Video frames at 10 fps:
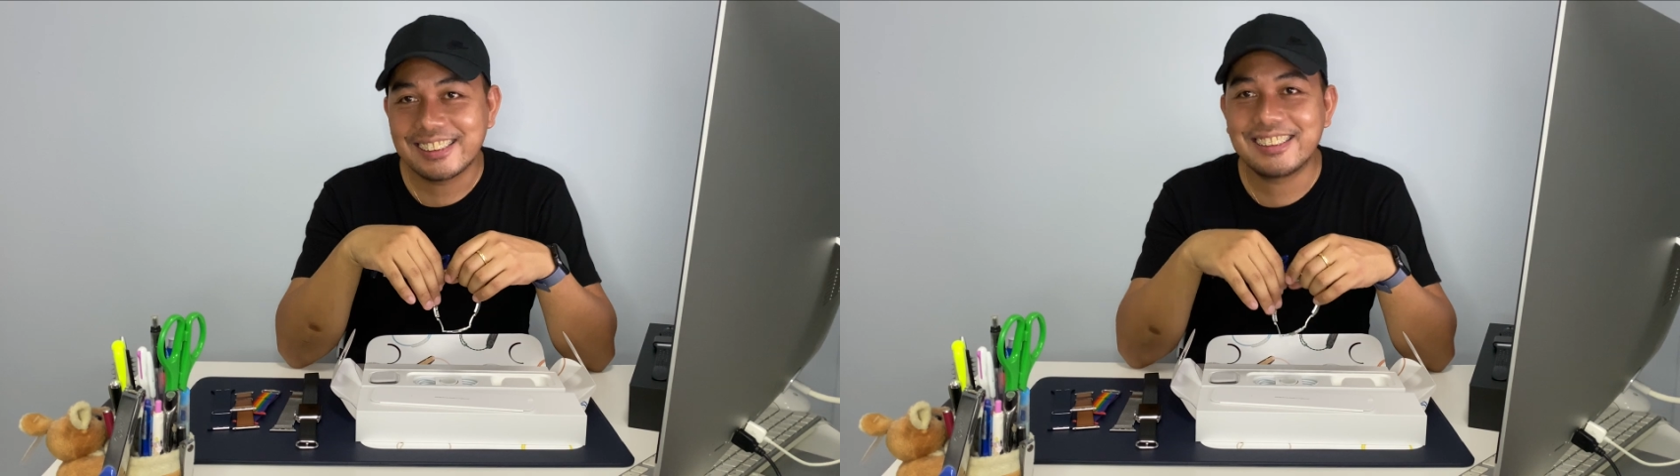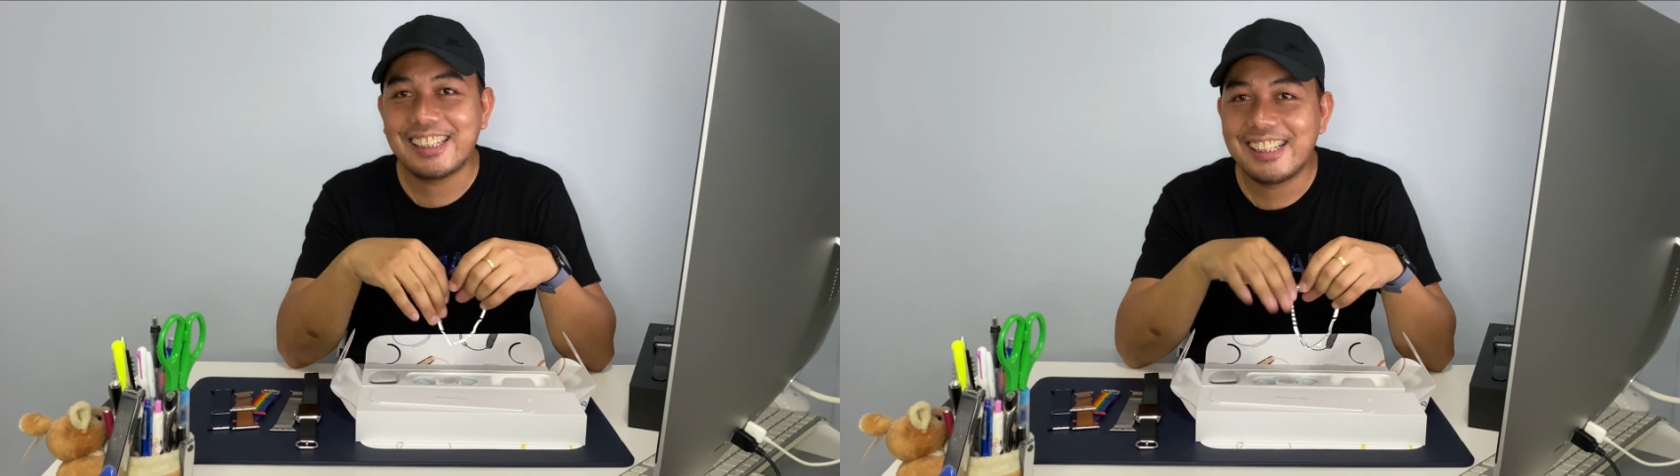
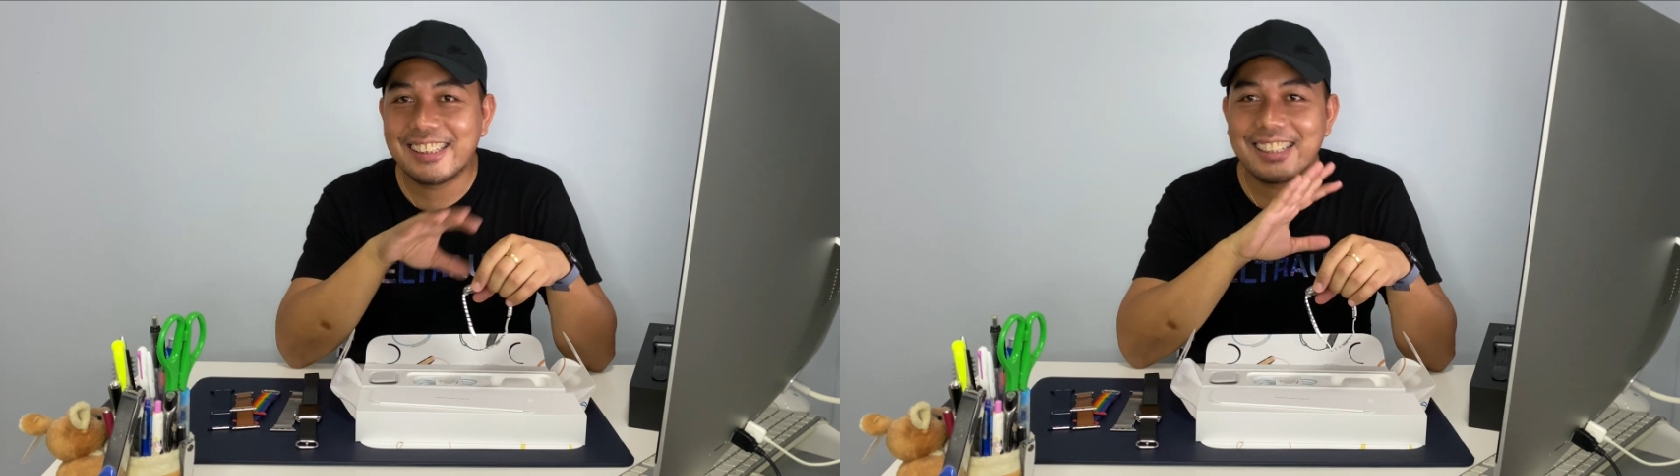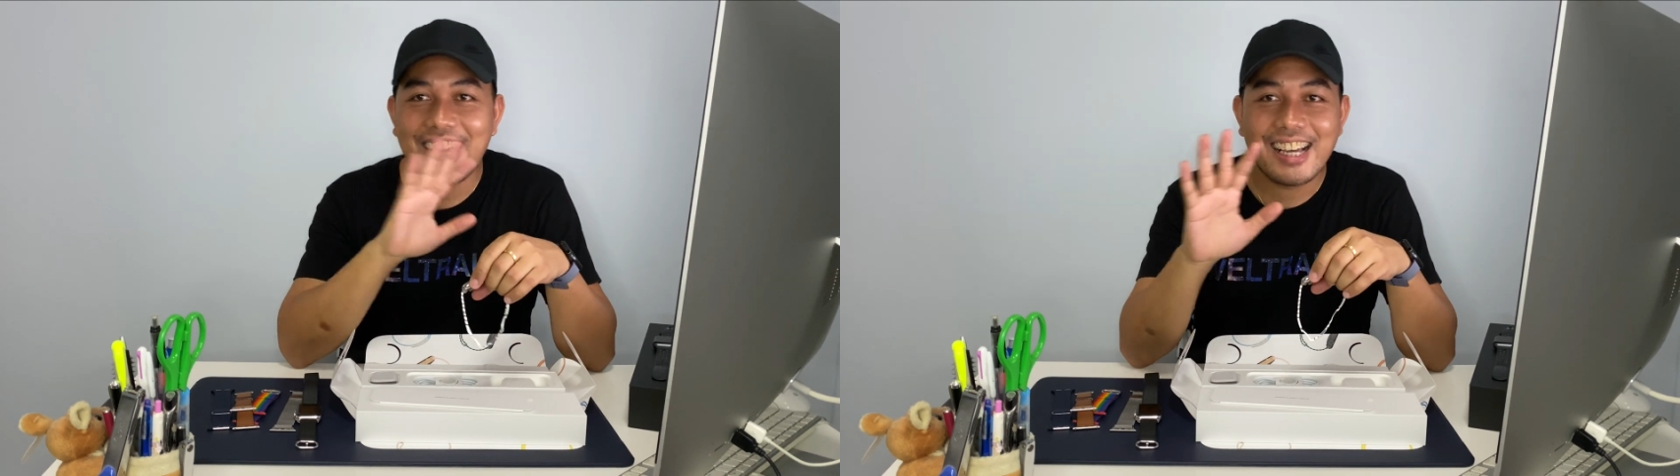Thank you
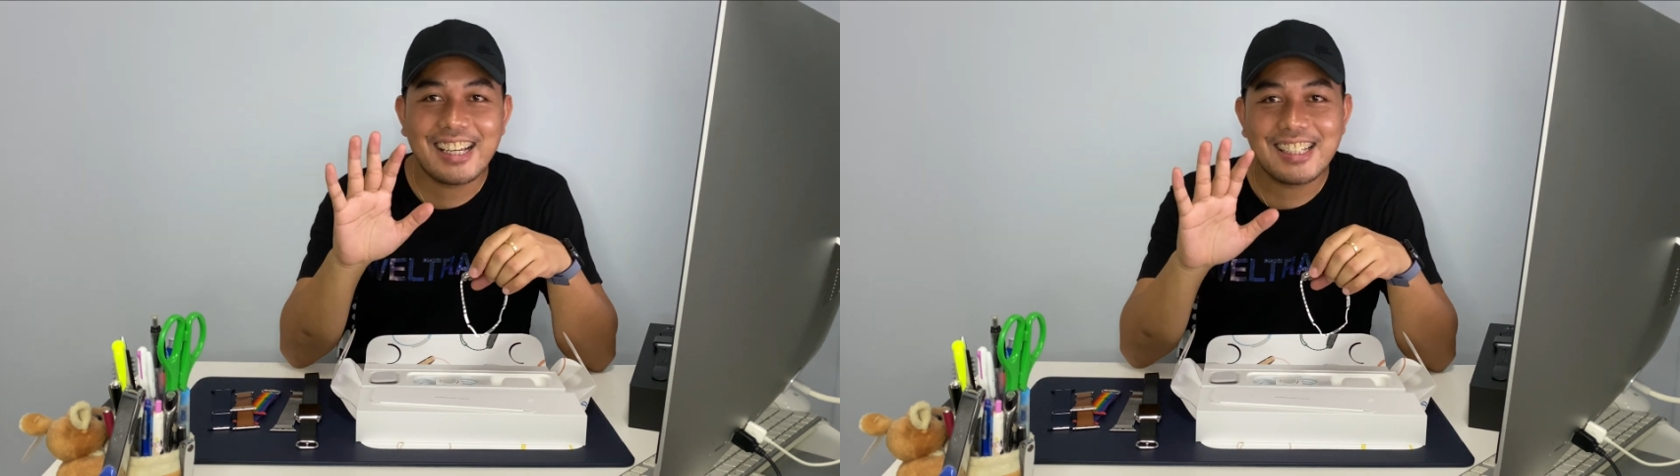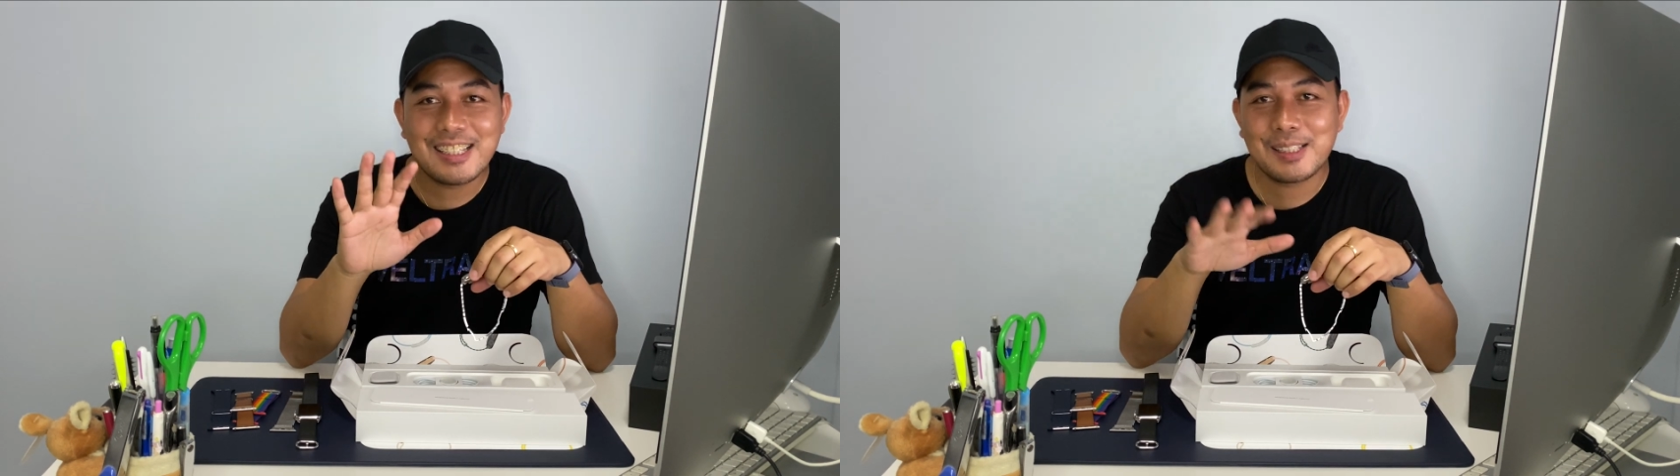
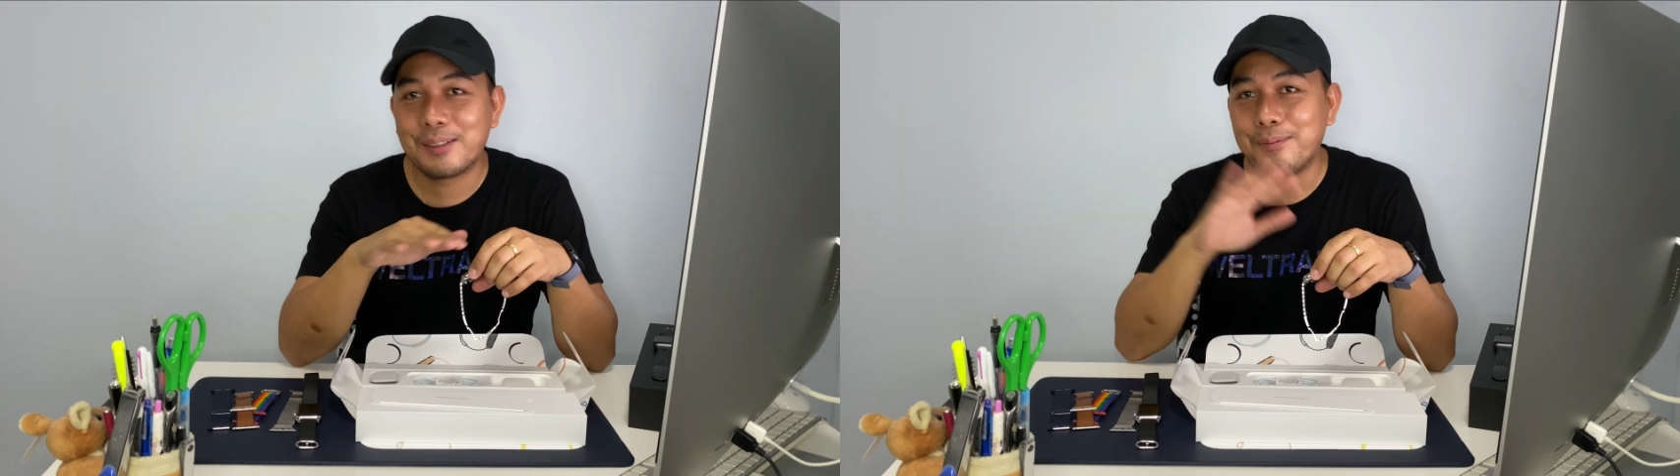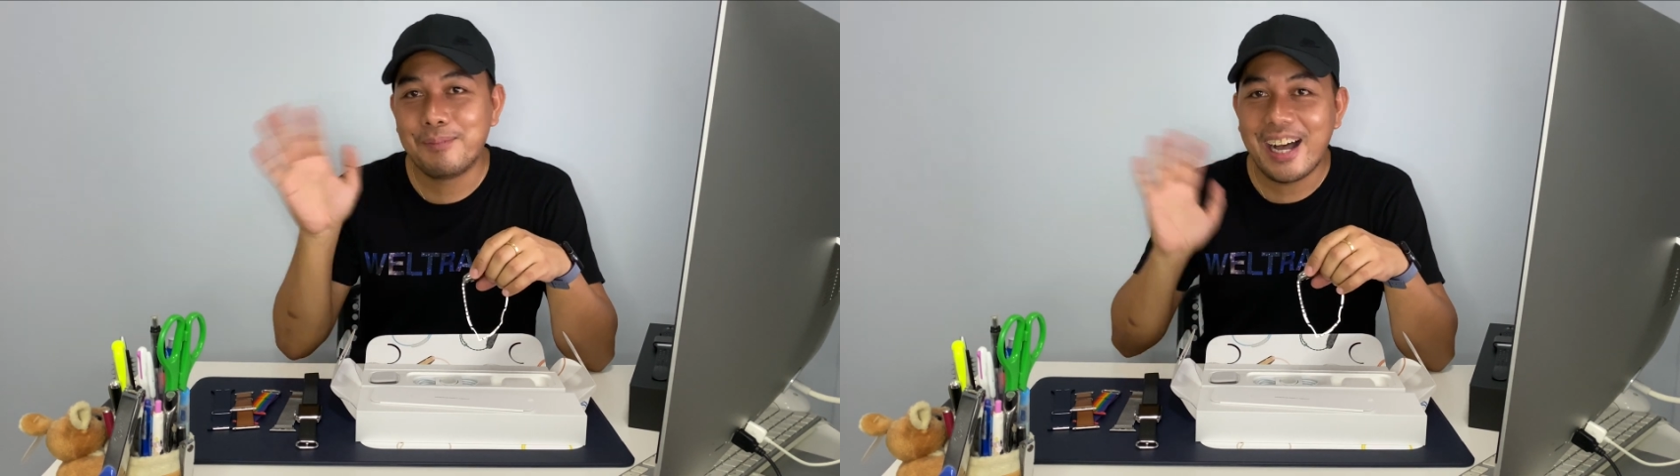guys.
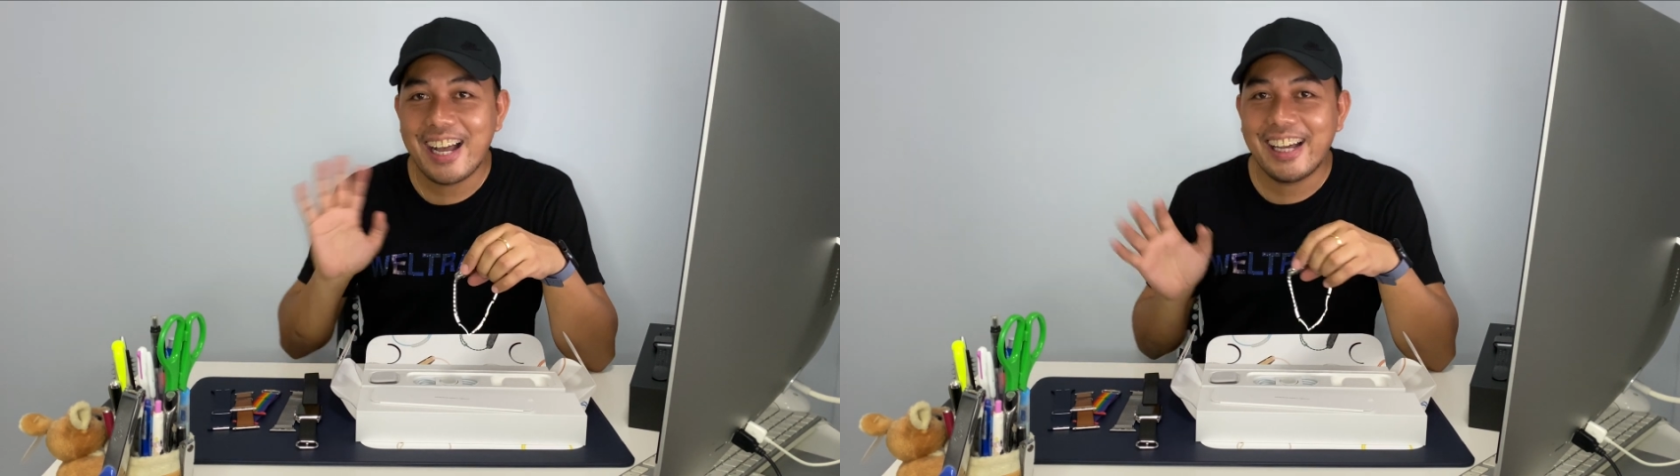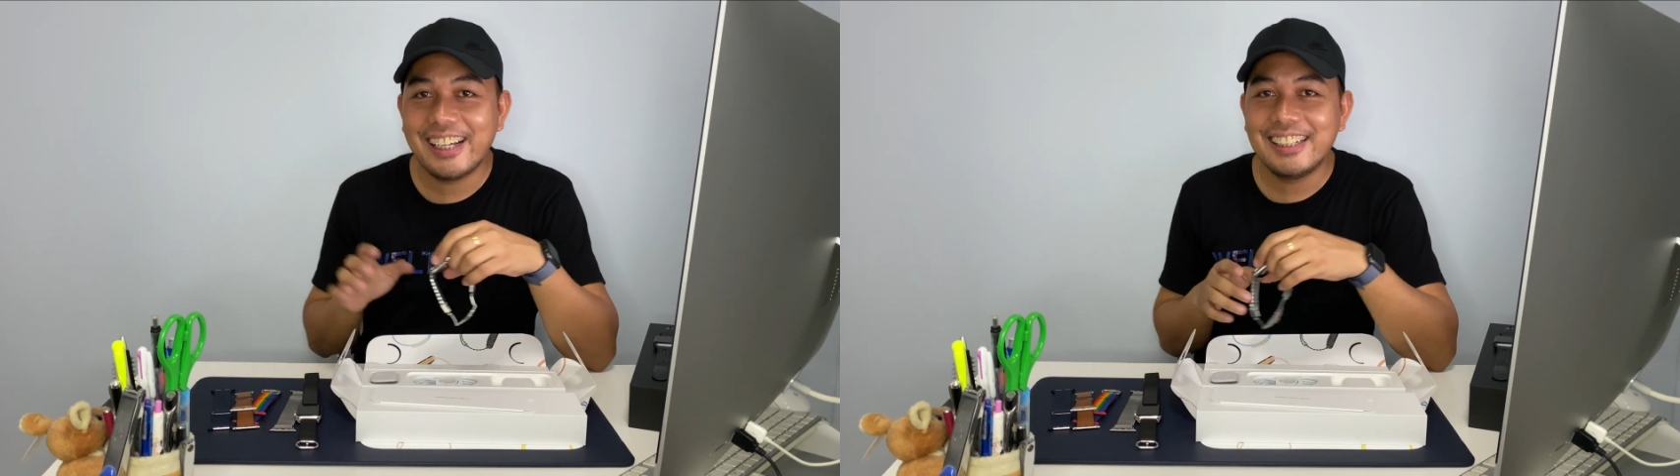
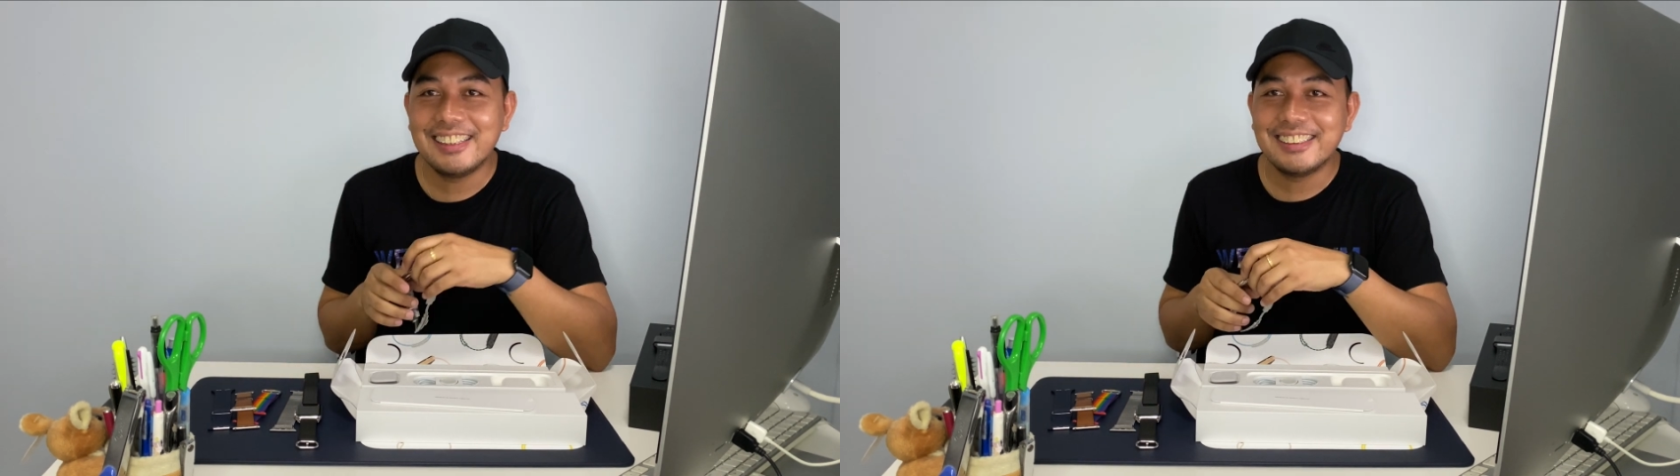Bye.